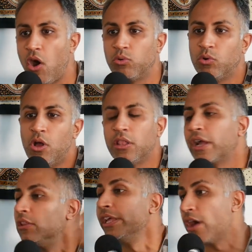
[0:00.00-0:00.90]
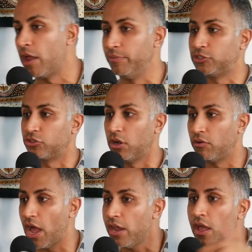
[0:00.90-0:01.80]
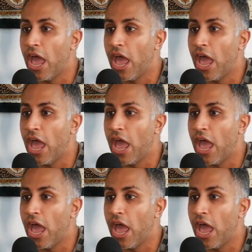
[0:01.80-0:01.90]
oh, like a Lingon, Mitra, right?